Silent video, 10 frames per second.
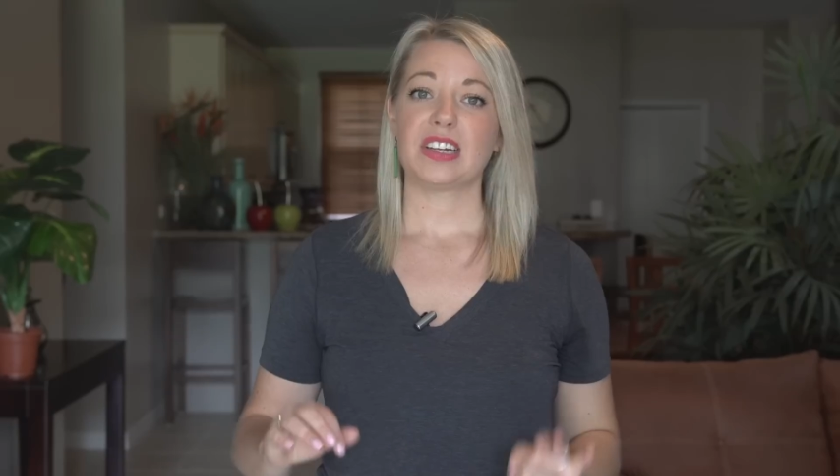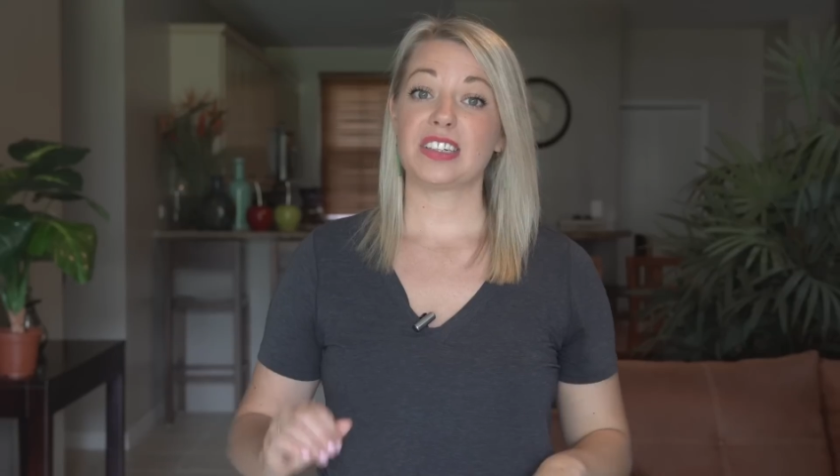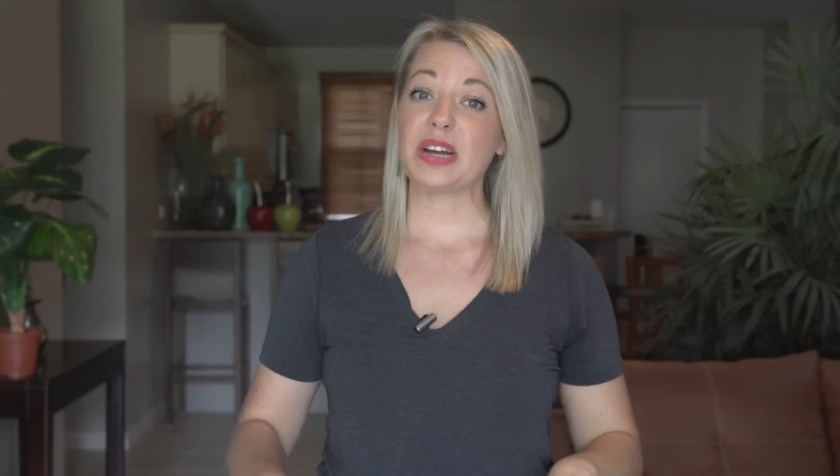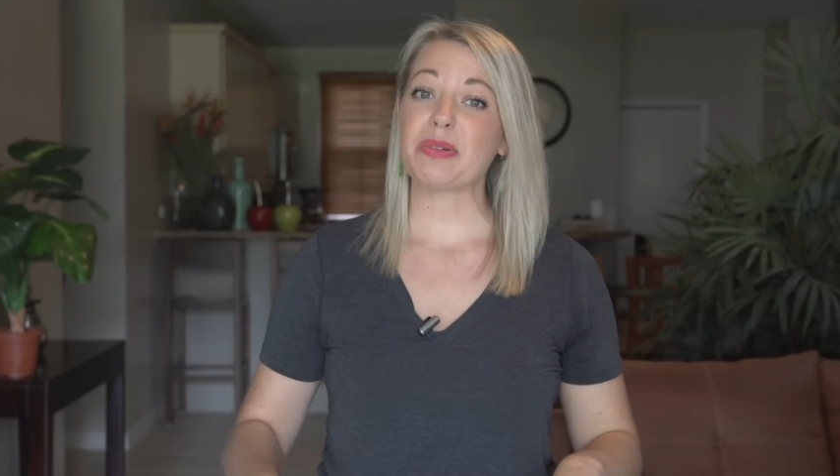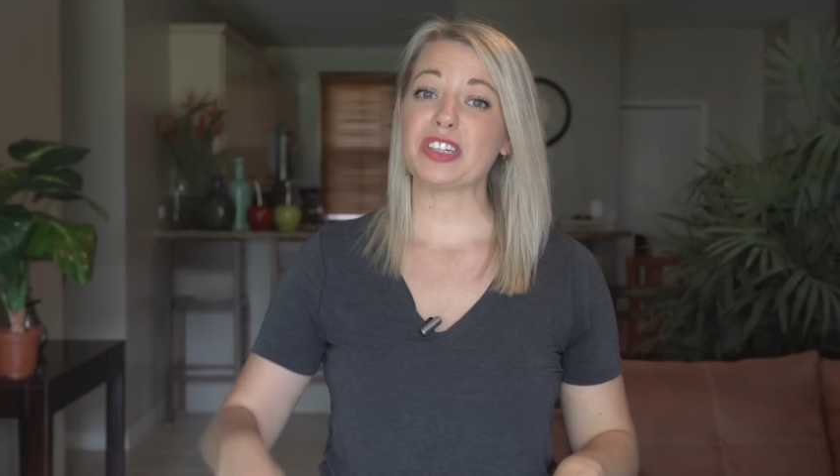
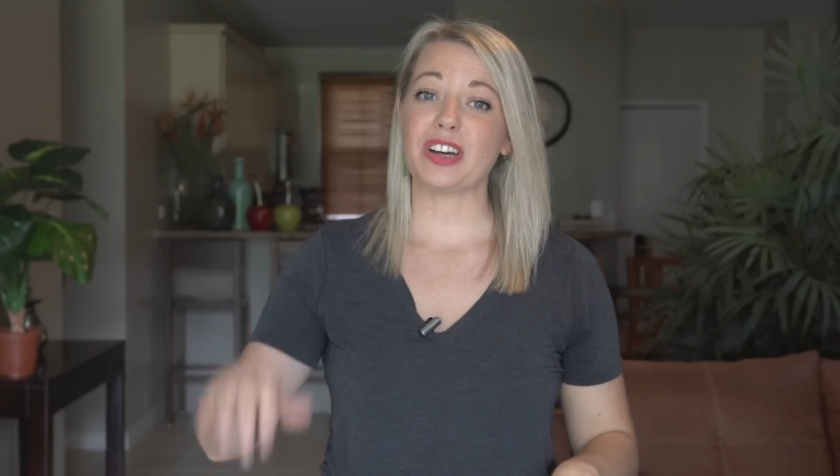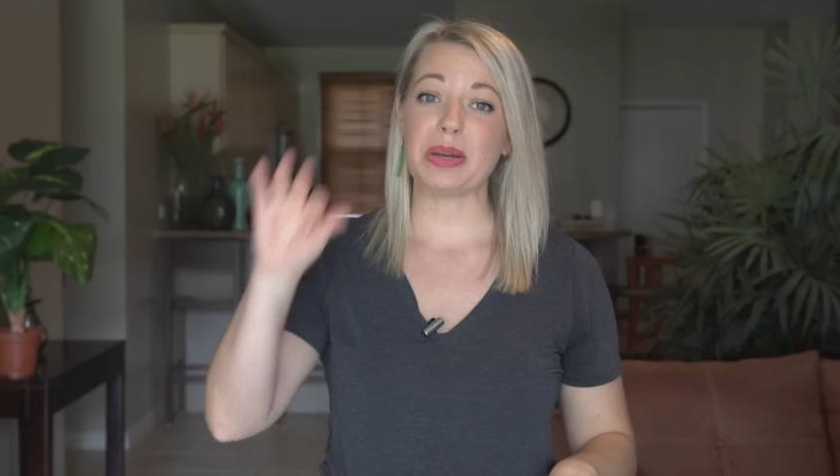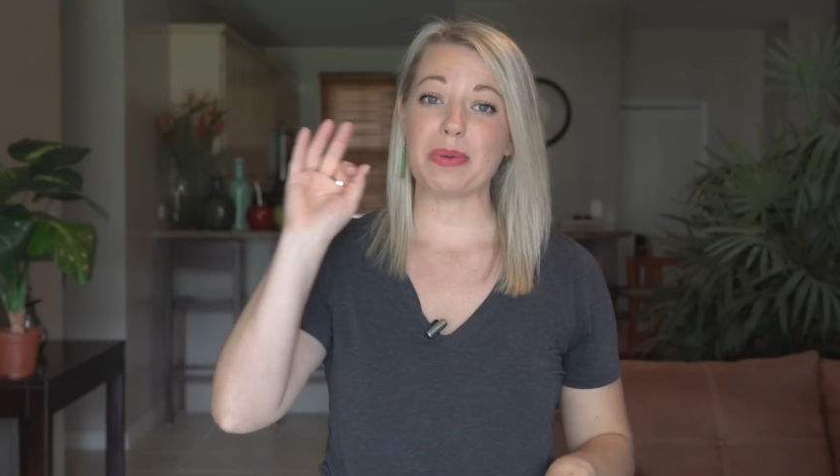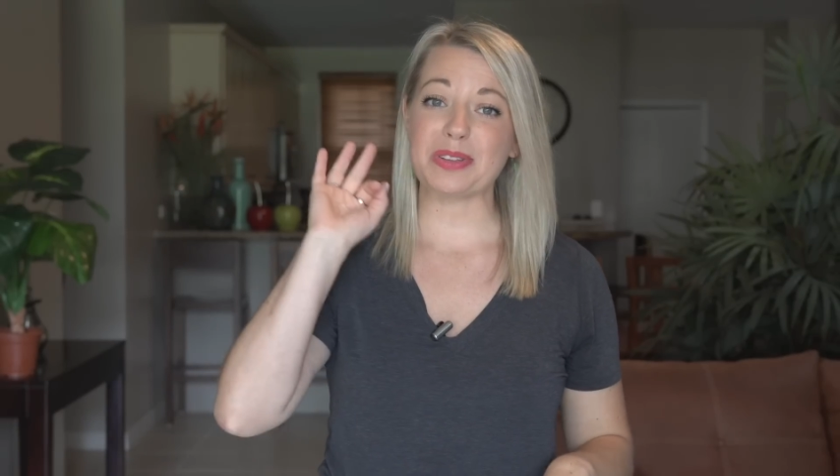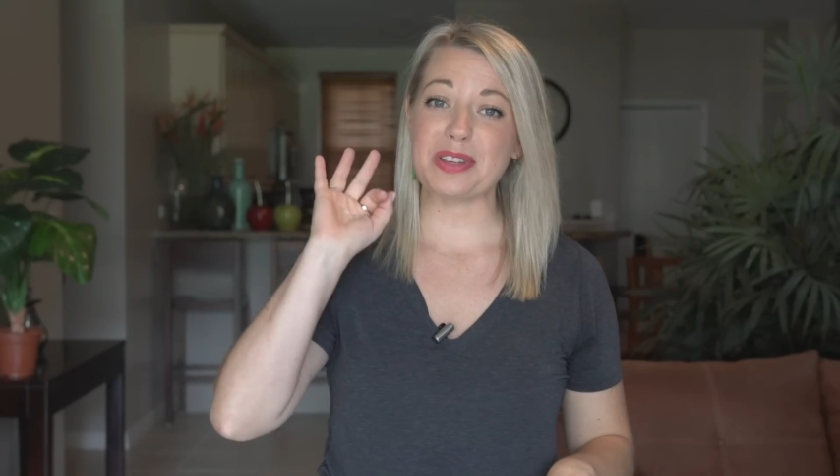Today we're talking
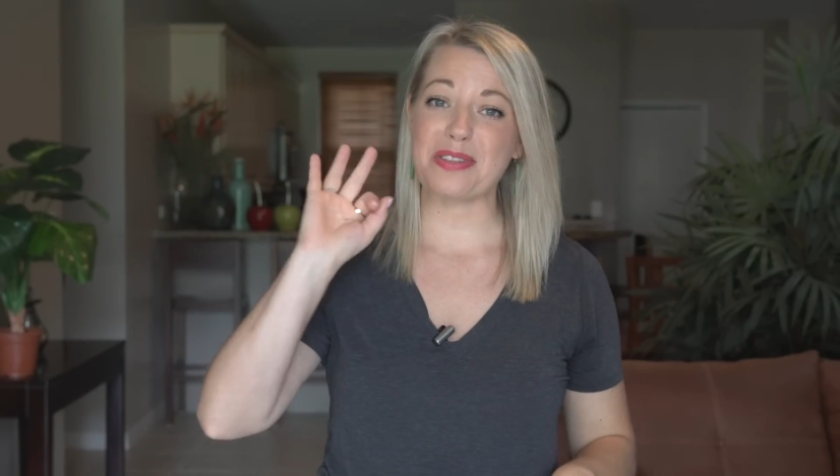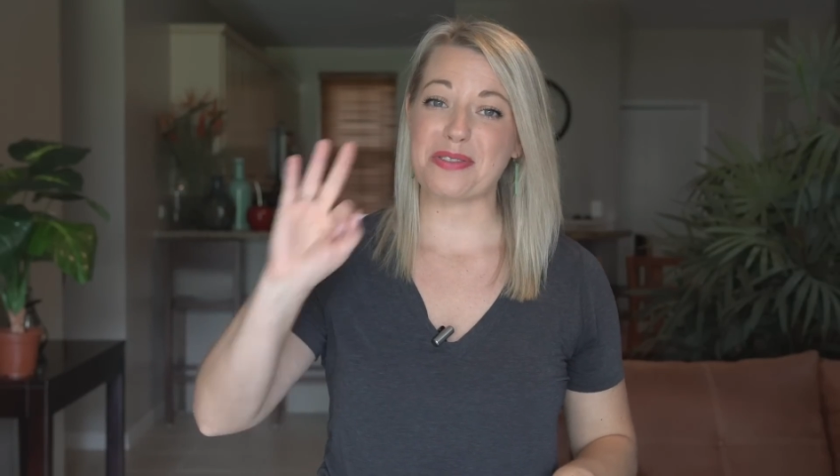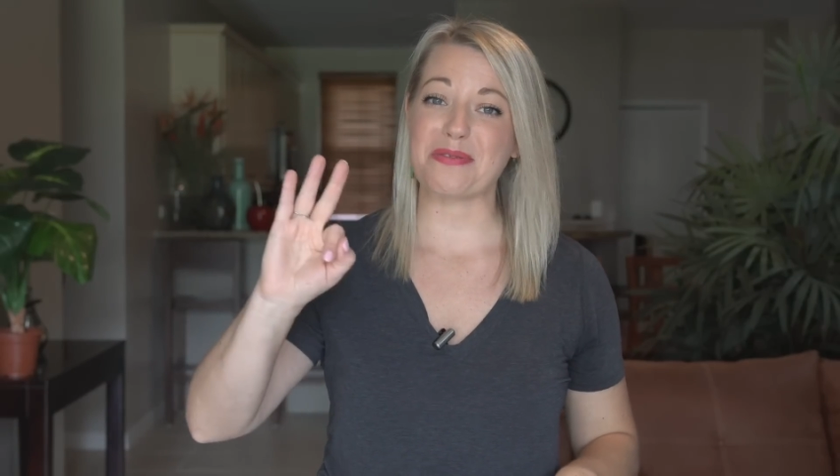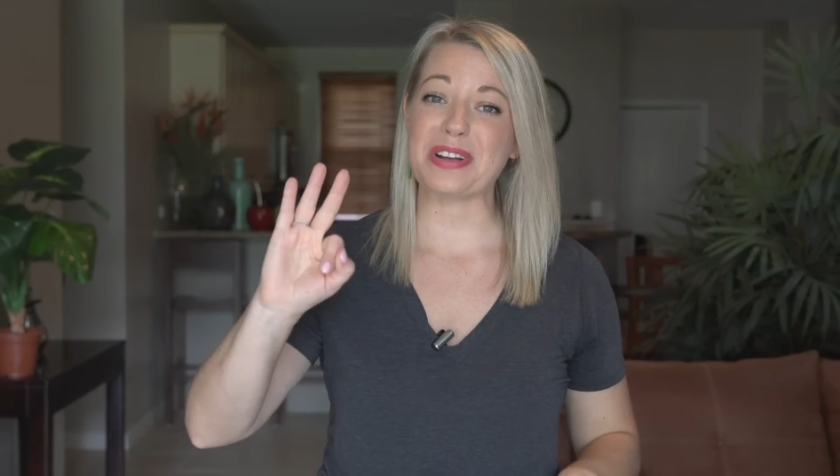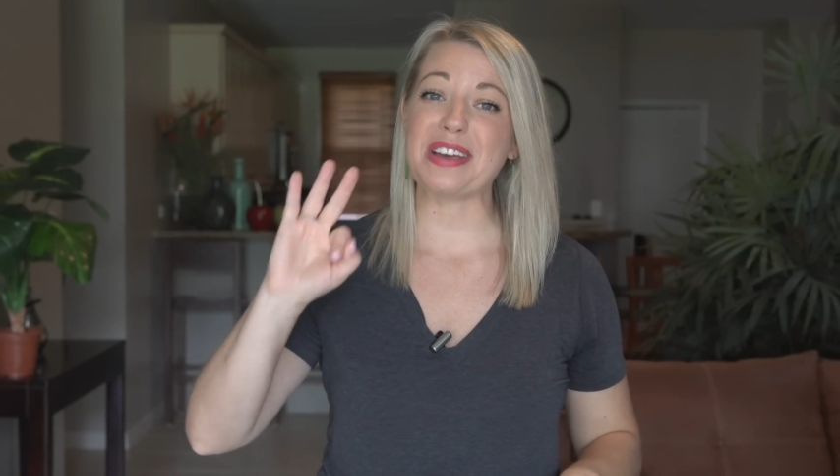about the
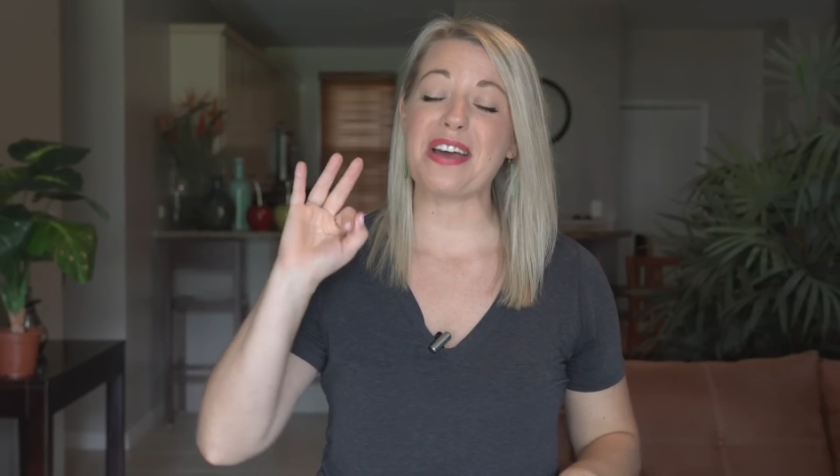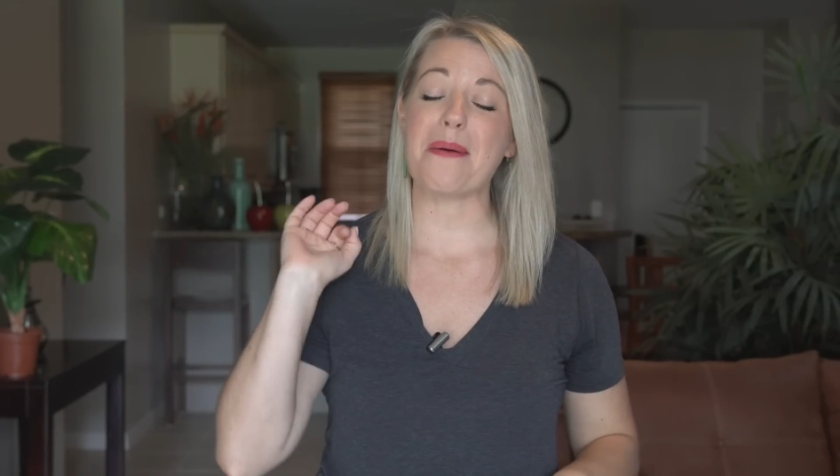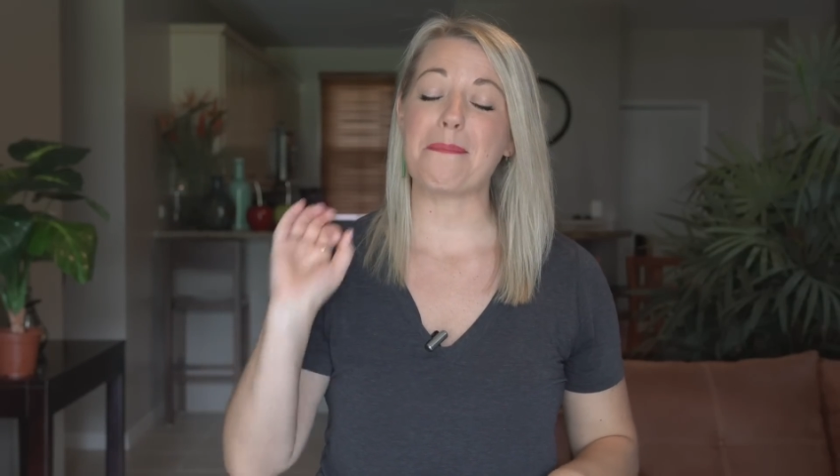3